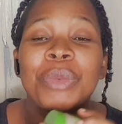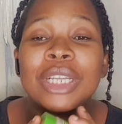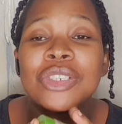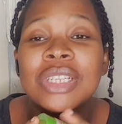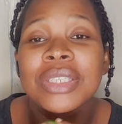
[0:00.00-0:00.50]
you
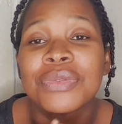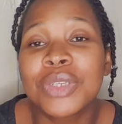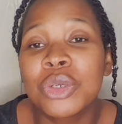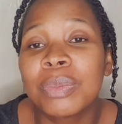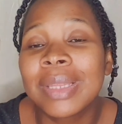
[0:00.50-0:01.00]
enjoyed this
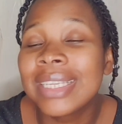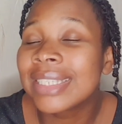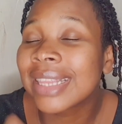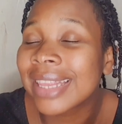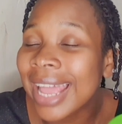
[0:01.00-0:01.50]
video
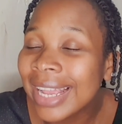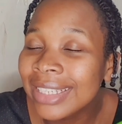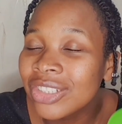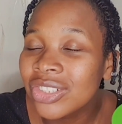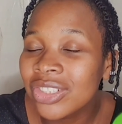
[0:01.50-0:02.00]
please like
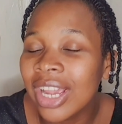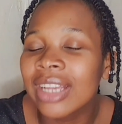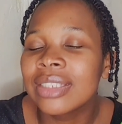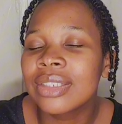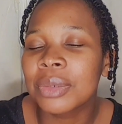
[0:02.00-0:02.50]

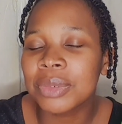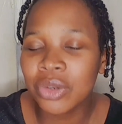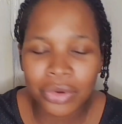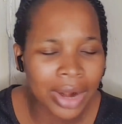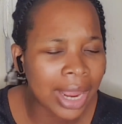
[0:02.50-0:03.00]
share
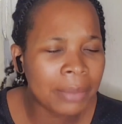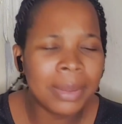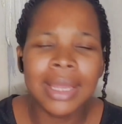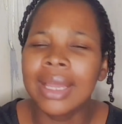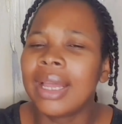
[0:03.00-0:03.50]
subscribe
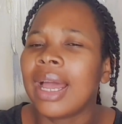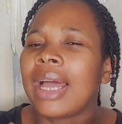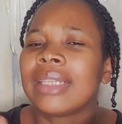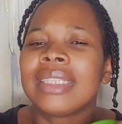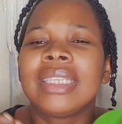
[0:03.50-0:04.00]

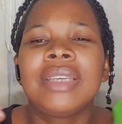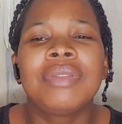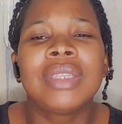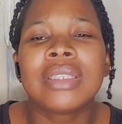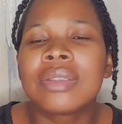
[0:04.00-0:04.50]
and
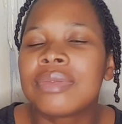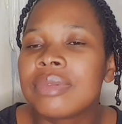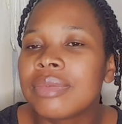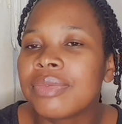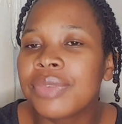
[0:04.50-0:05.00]
give
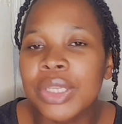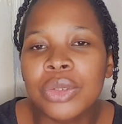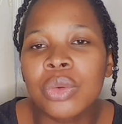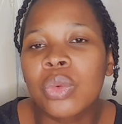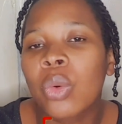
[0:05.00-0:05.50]
this
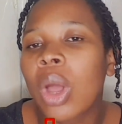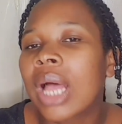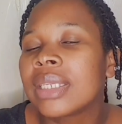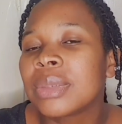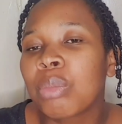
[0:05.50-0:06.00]
video
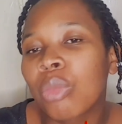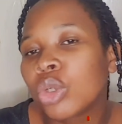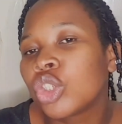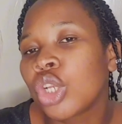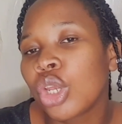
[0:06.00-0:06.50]
as
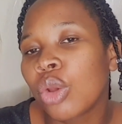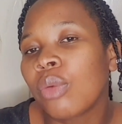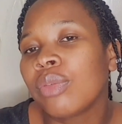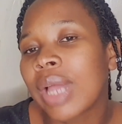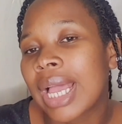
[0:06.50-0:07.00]
much
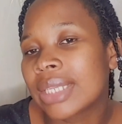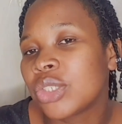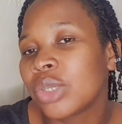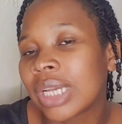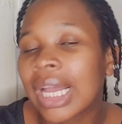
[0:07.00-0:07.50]
love as
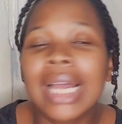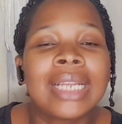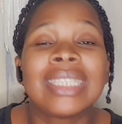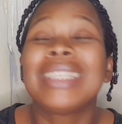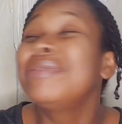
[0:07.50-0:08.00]
you
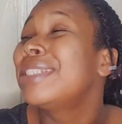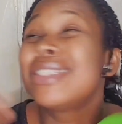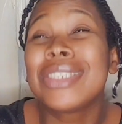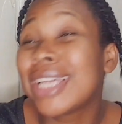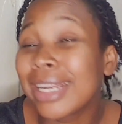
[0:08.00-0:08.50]
can give
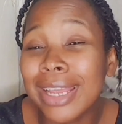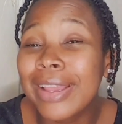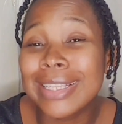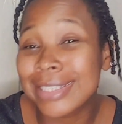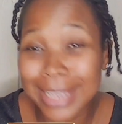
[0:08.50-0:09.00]
this channel
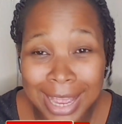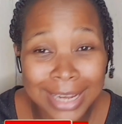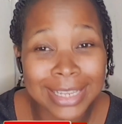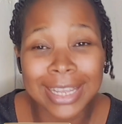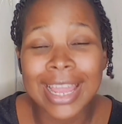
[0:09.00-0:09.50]

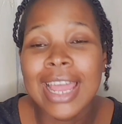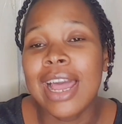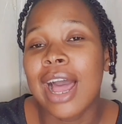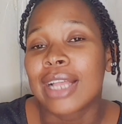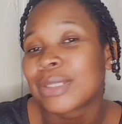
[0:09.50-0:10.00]
entirely
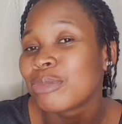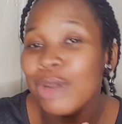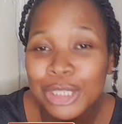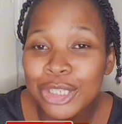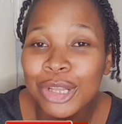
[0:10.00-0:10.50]
as
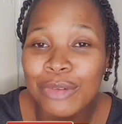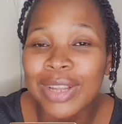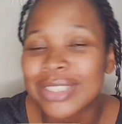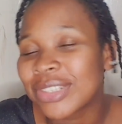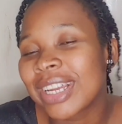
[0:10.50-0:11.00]
much love
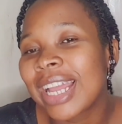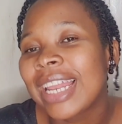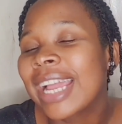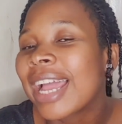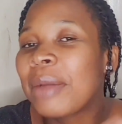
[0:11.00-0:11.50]
as you can
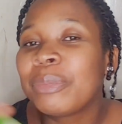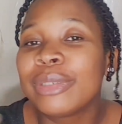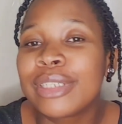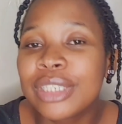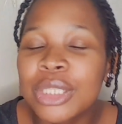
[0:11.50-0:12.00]
like i
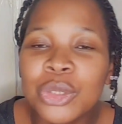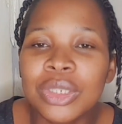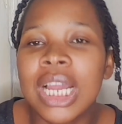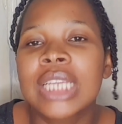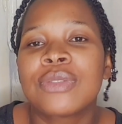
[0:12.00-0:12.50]
appreciate you
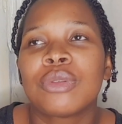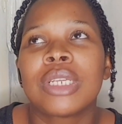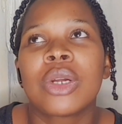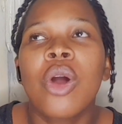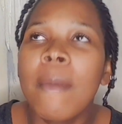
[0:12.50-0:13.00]
guys for
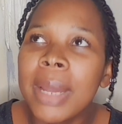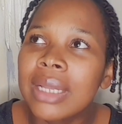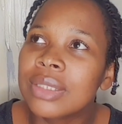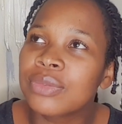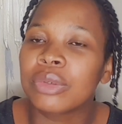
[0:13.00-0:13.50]
the
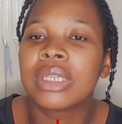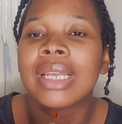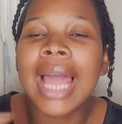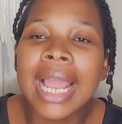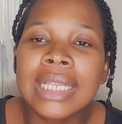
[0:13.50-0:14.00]
comments for the
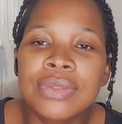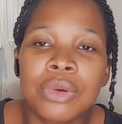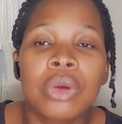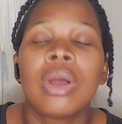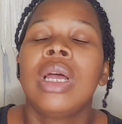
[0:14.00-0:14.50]
likes
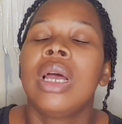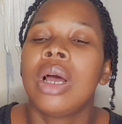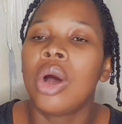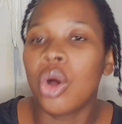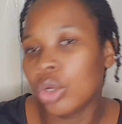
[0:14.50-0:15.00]
for
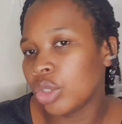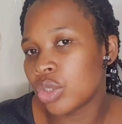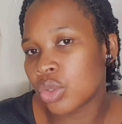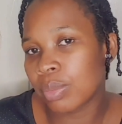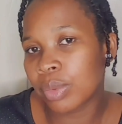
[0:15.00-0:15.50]
all your
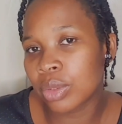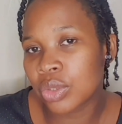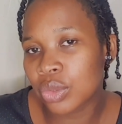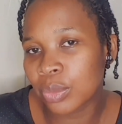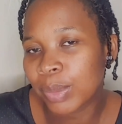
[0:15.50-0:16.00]
support
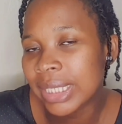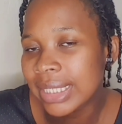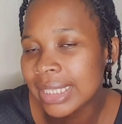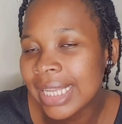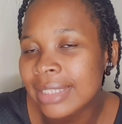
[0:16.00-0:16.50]
so
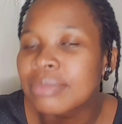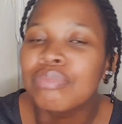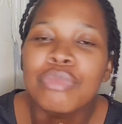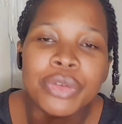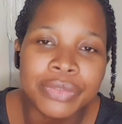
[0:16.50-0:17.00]
please let's
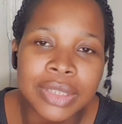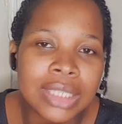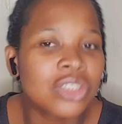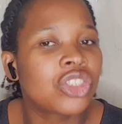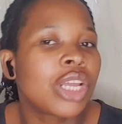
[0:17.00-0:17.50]
move
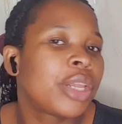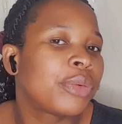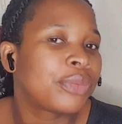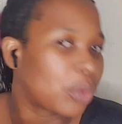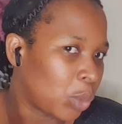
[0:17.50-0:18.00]
this channel
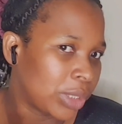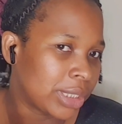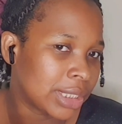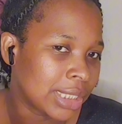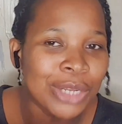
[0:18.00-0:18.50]

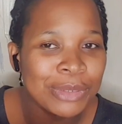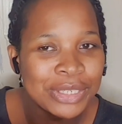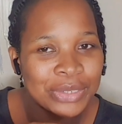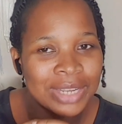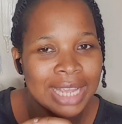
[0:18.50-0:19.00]
forward i'll see
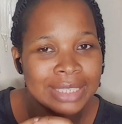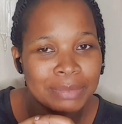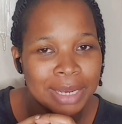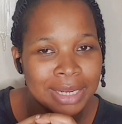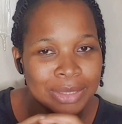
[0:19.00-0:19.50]
you guys in
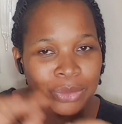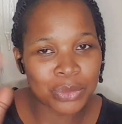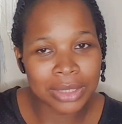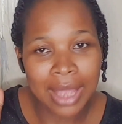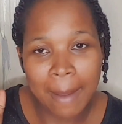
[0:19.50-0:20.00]
my next
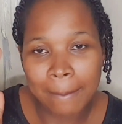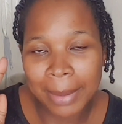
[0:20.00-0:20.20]
one bye